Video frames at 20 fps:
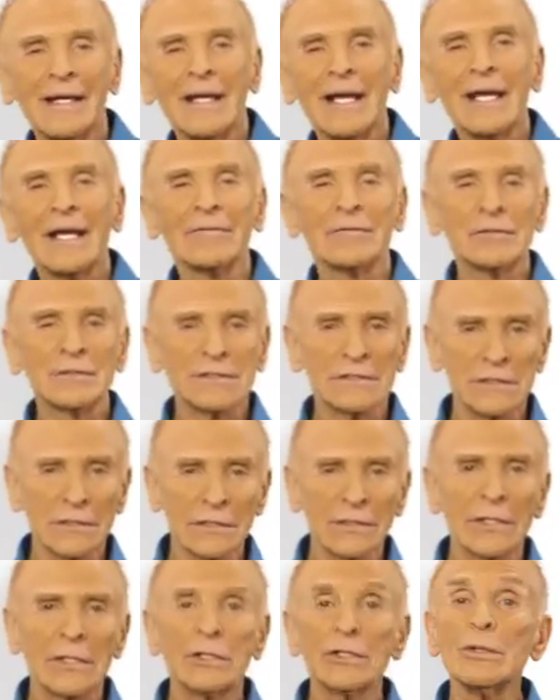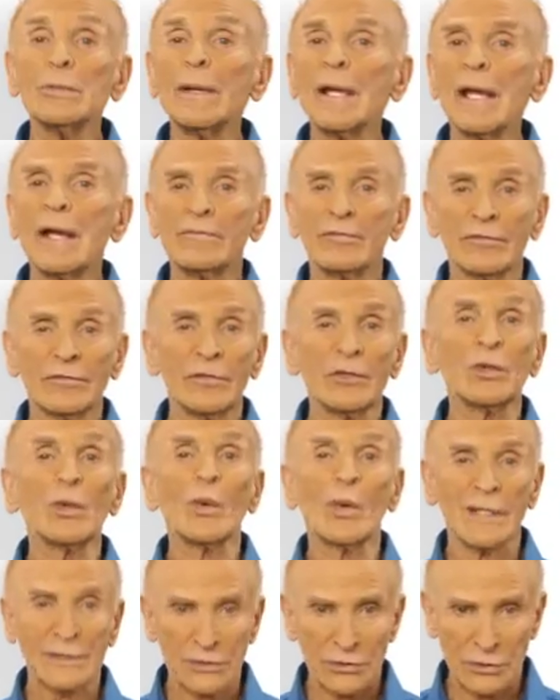Hey, if you're still there, you may have a few
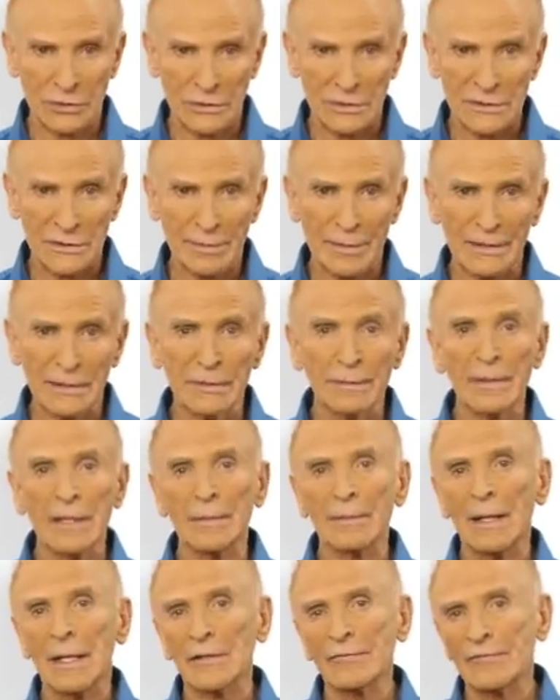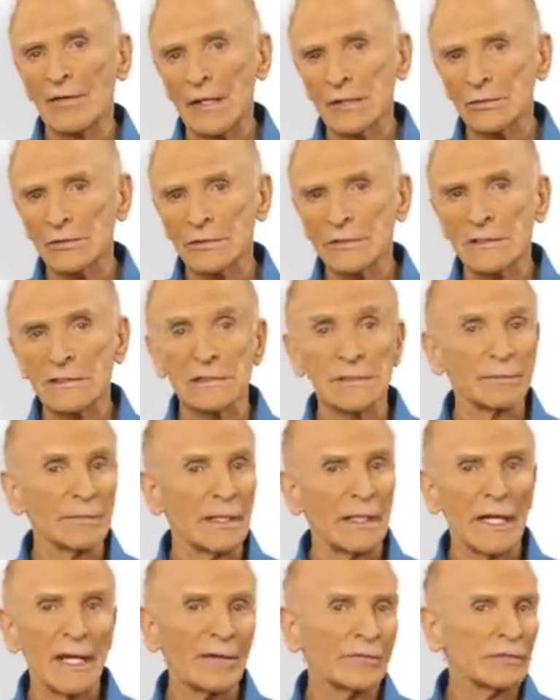questions about the metabolic factor system
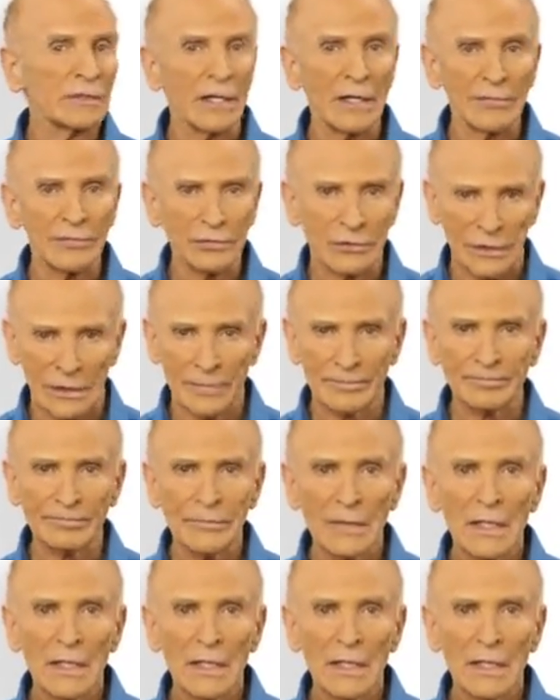that I haven't covered yet.